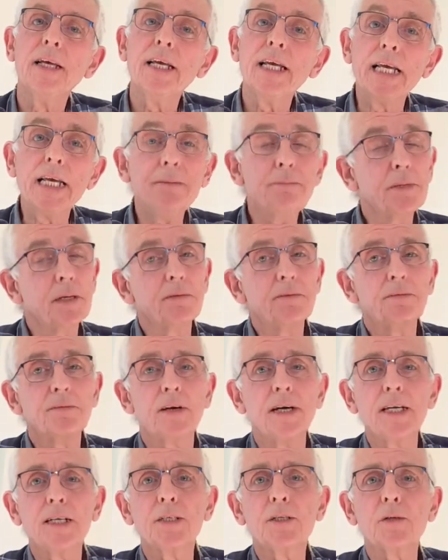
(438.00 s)
Even, I'm
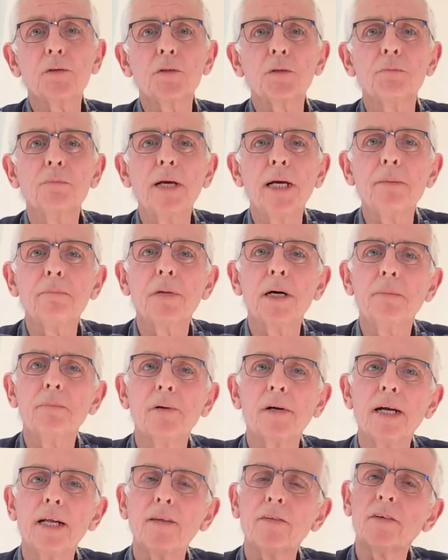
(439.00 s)
afraid, tools made by
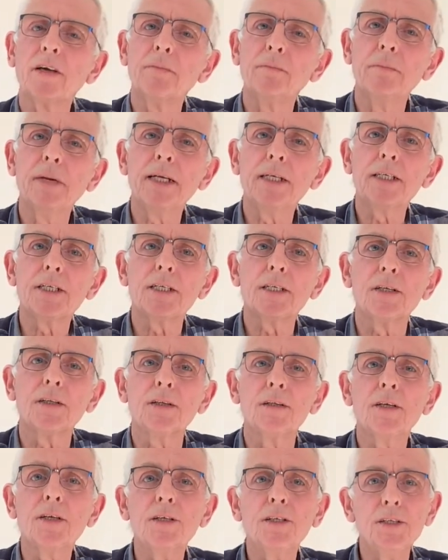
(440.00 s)
brands I've
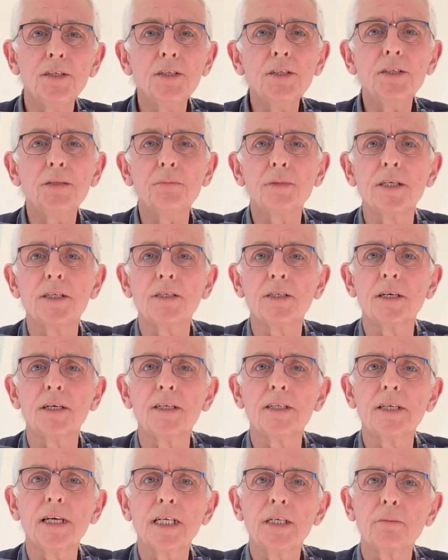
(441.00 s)
mentioned that used to be
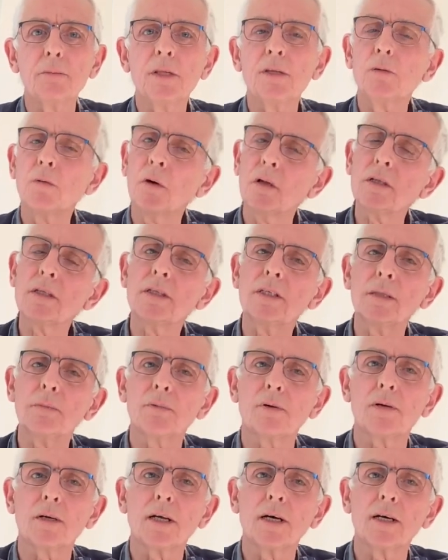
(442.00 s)
associated with quality
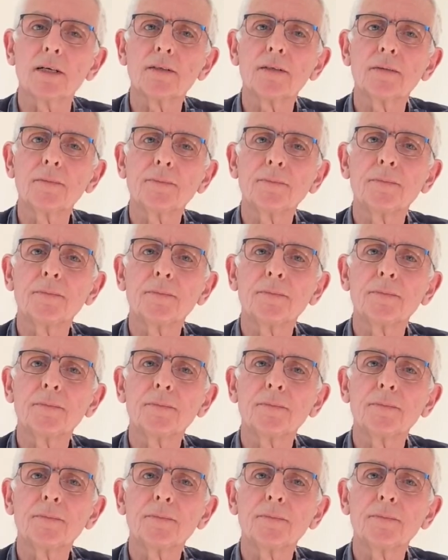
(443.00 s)
products.